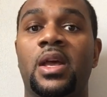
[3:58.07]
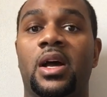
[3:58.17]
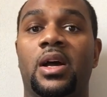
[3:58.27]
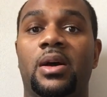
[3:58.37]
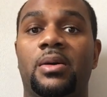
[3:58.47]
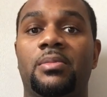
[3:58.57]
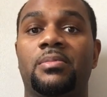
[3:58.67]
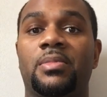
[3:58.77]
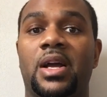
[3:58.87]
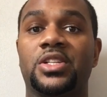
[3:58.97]

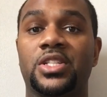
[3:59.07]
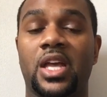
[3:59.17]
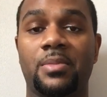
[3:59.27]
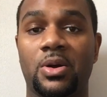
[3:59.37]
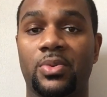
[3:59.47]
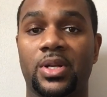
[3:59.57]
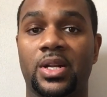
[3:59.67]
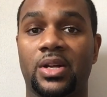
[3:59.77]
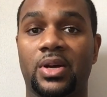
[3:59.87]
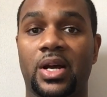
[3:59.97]
Um, I just came up with another